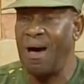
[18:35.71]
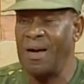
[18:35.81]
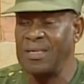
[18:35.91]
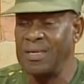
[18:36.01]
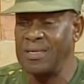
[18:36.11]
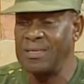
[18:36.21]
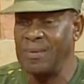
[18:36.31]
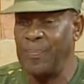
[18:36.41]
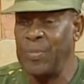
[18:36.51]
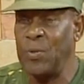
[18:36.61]

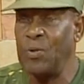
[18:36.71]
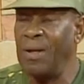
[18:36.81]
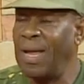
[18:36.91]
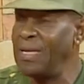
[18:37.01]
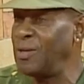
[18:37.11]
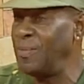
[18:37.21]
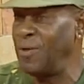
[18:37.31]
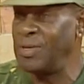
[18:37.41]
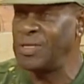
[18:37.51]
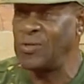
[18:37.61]
artists do not like to
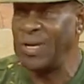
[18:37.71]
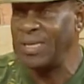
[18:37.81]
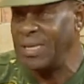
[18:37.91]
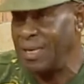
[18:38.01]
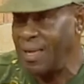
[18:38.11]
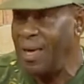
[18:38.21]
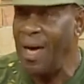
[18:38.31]
be restricted.